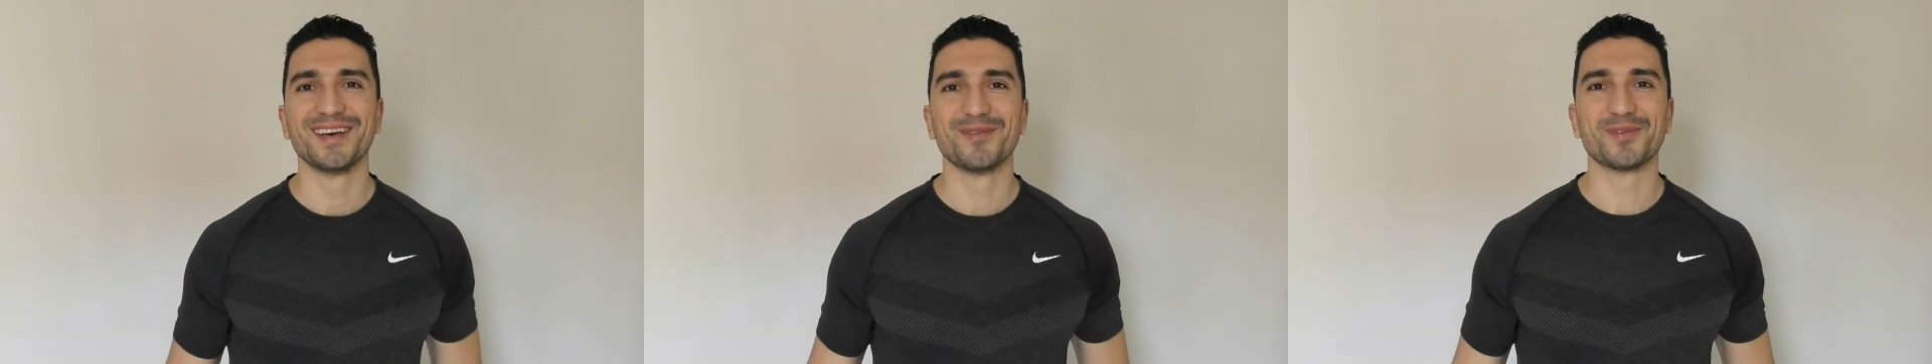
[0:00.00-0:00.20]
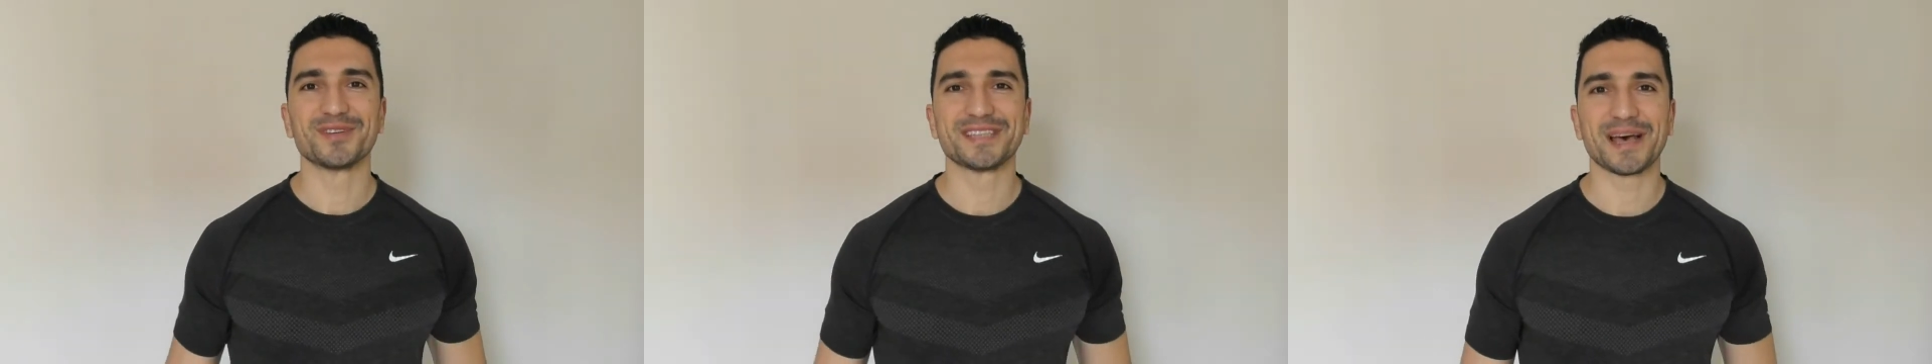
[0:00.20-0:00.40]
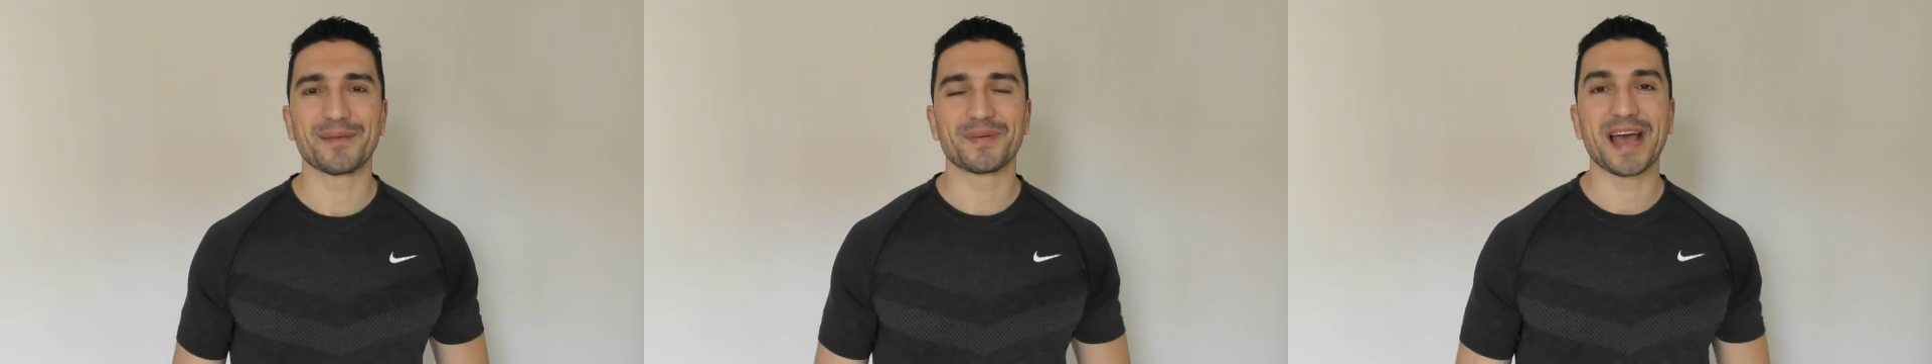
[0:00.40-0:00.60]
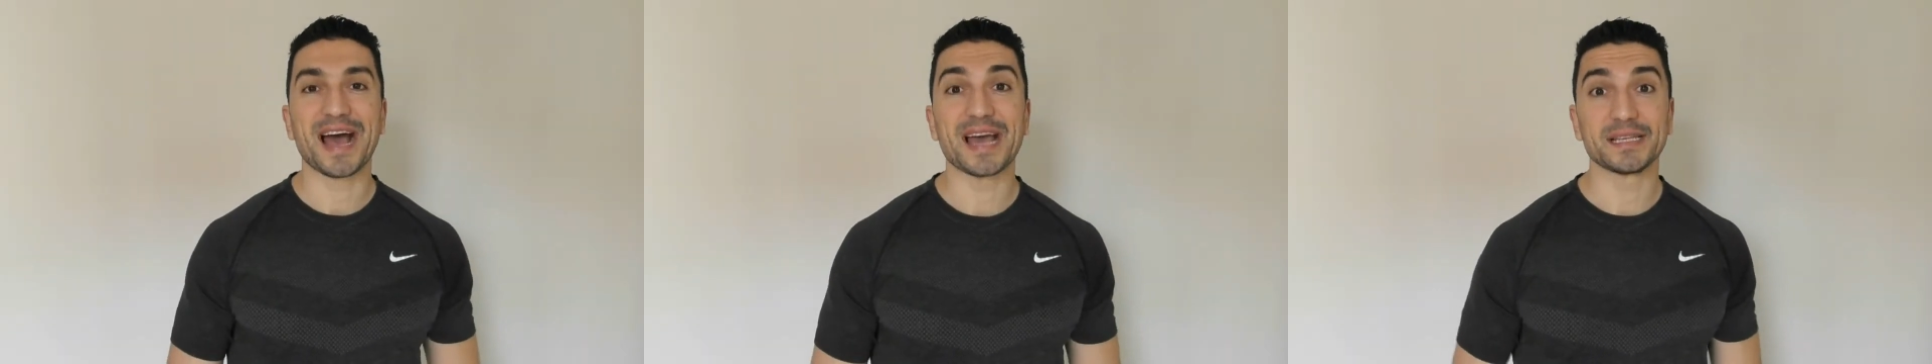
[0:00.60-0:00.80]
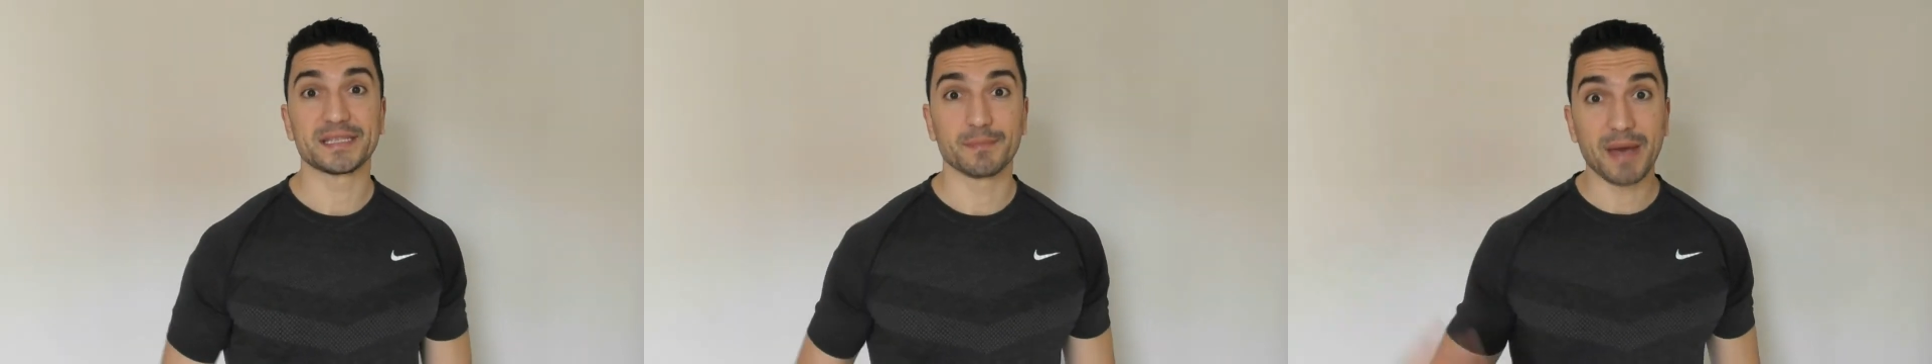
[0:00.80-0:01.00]
What's up,
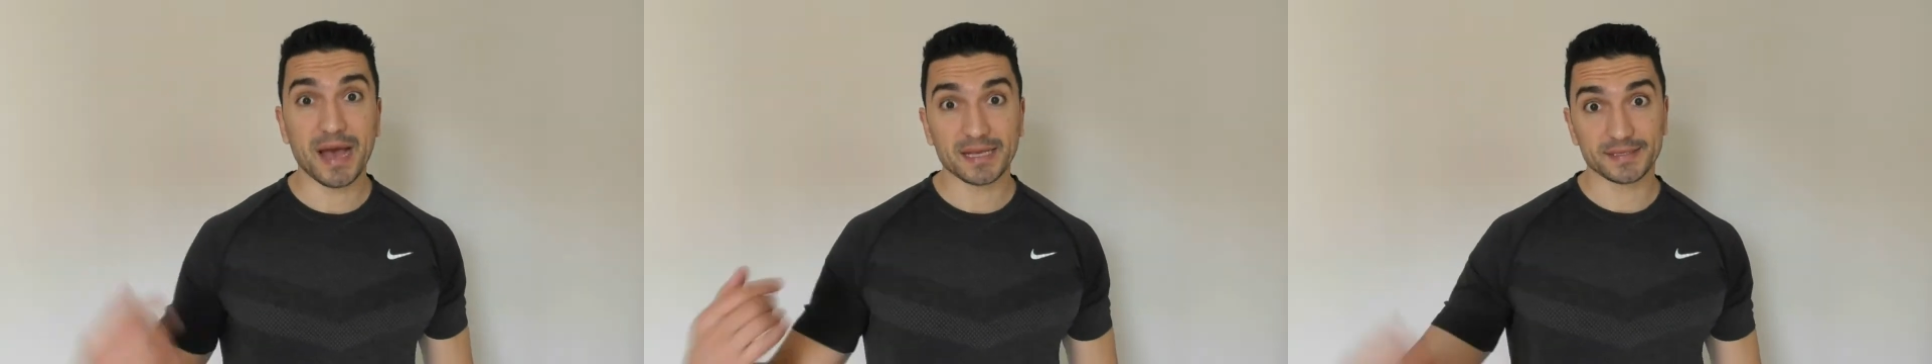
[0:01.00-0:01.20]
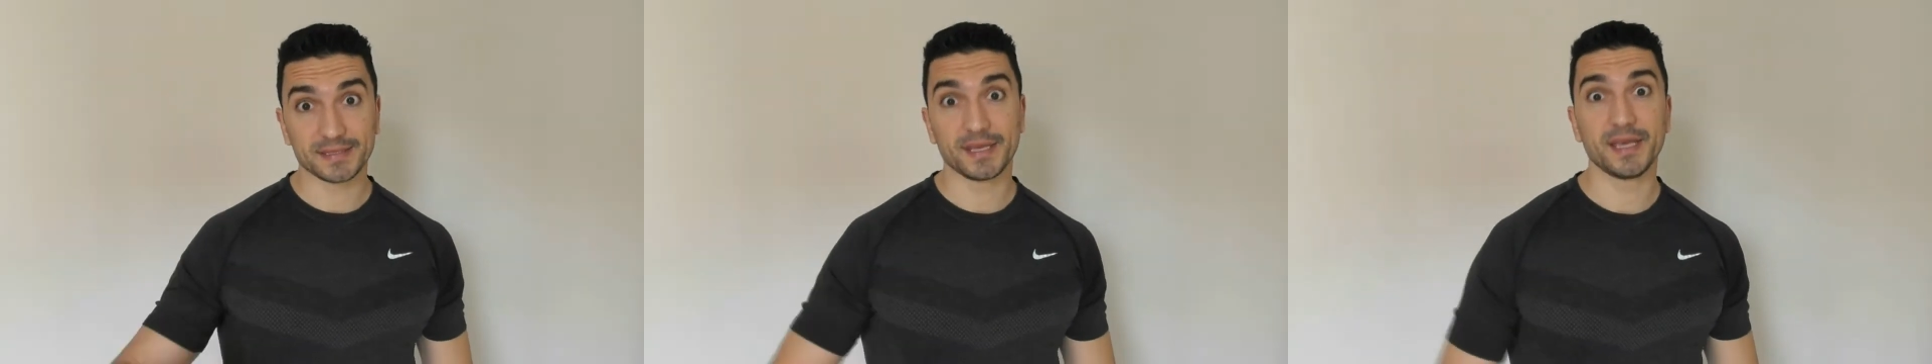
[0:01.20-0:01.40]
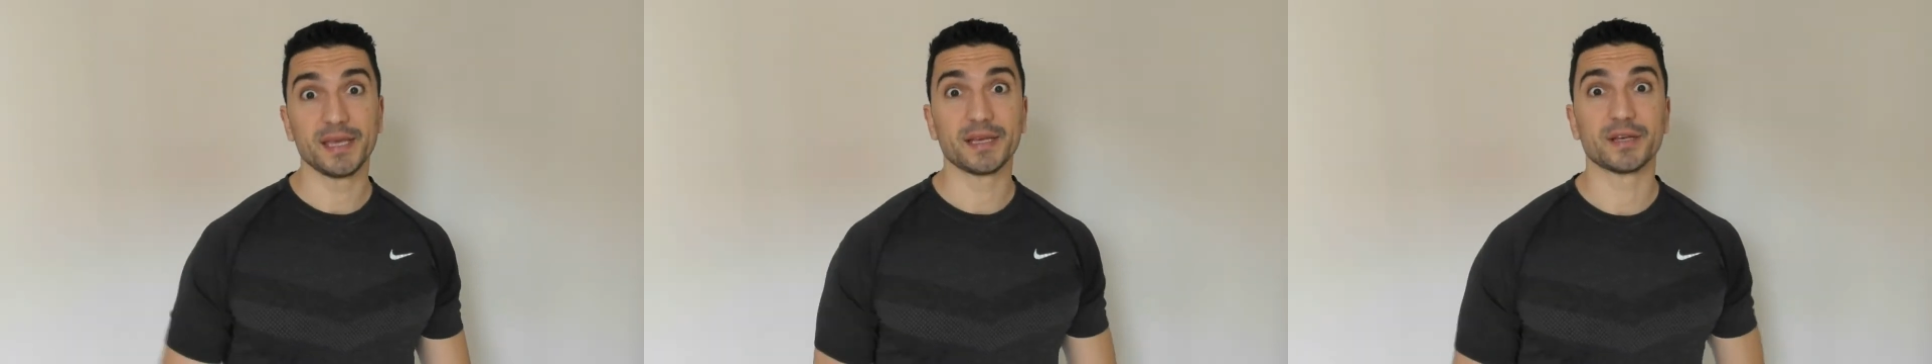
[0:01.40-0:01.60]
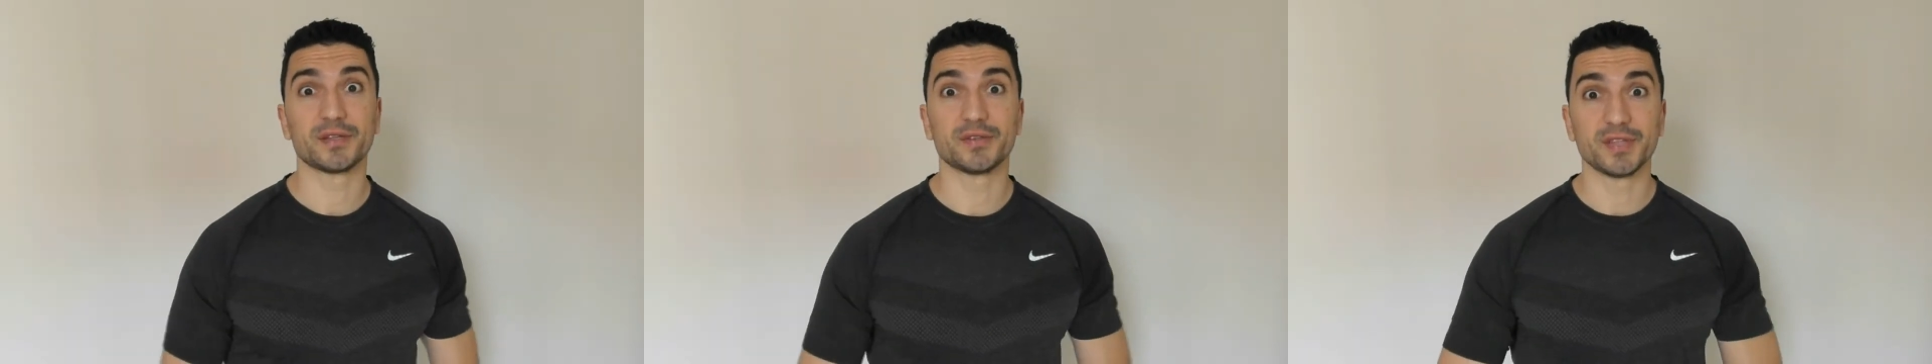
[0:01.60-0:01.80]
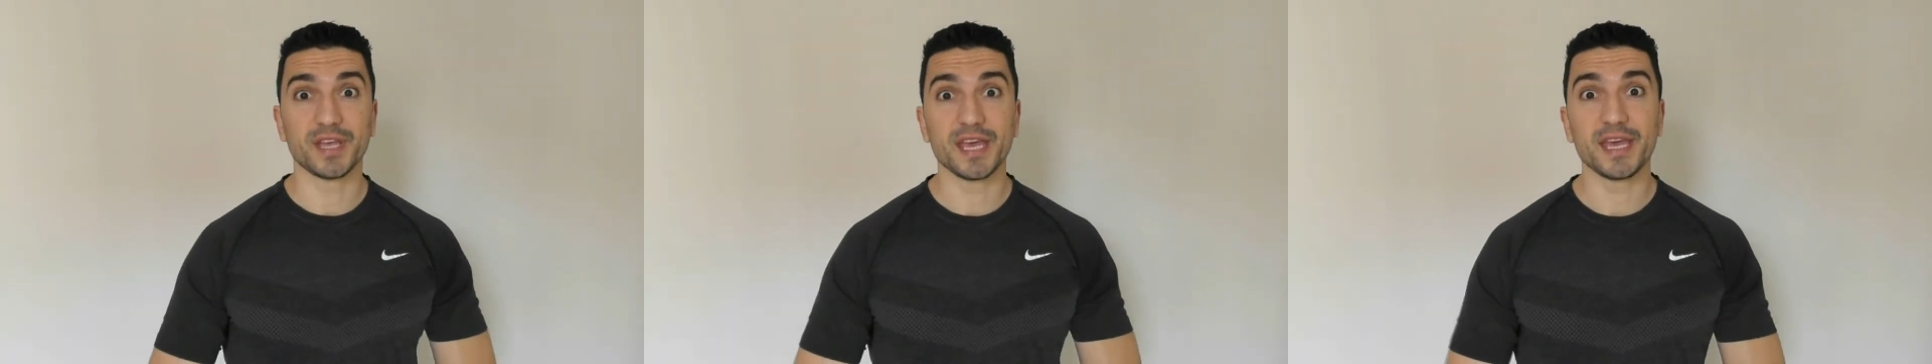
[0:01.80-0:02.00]
guys? Max King
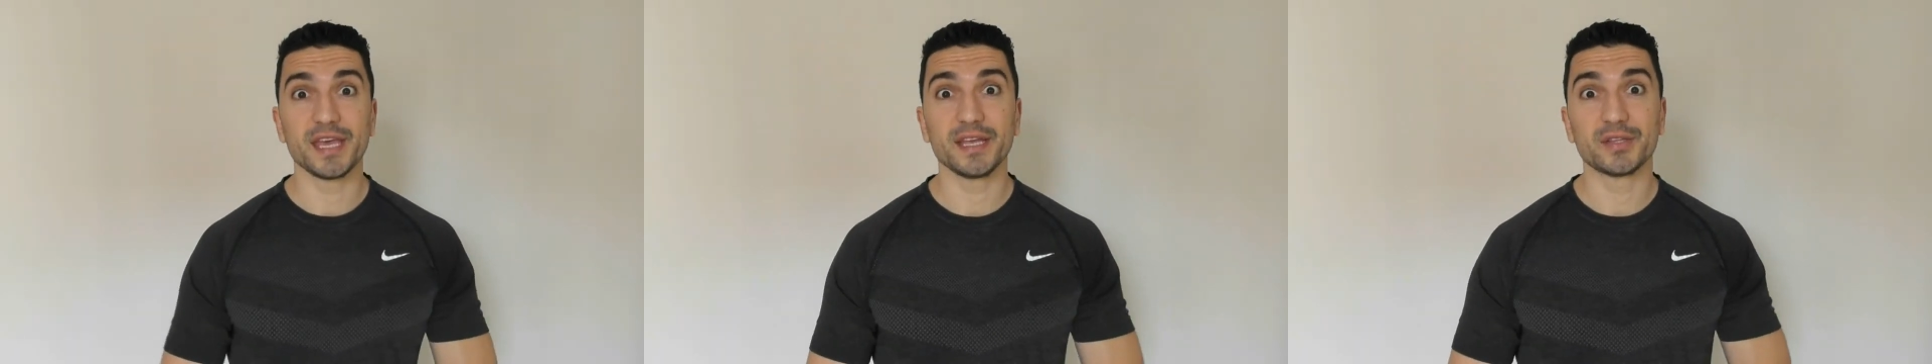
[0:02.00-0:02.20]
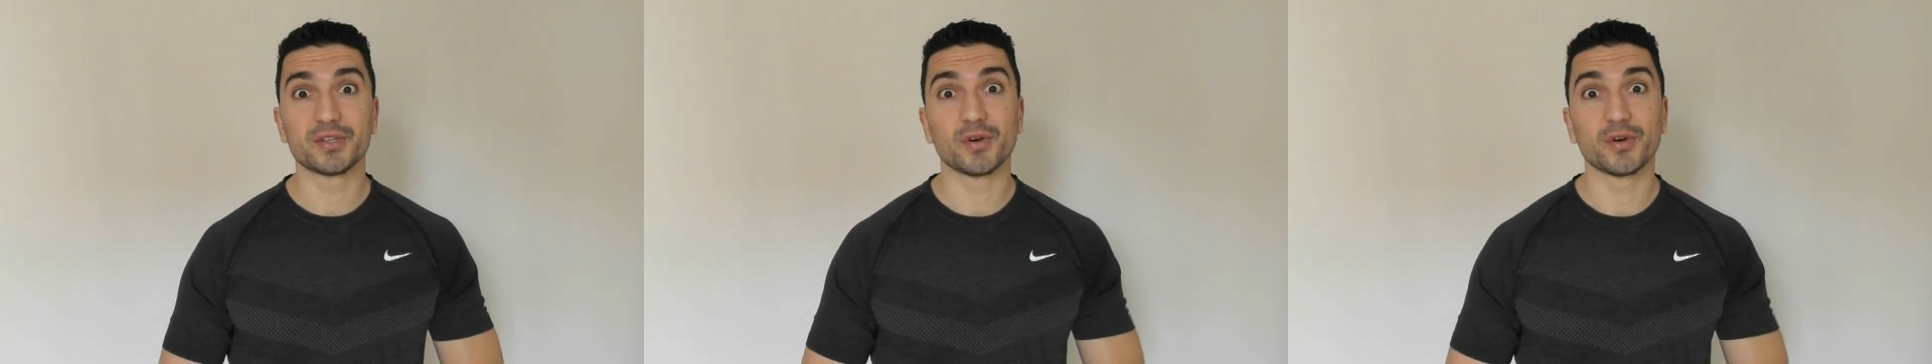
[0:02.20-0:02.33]
today,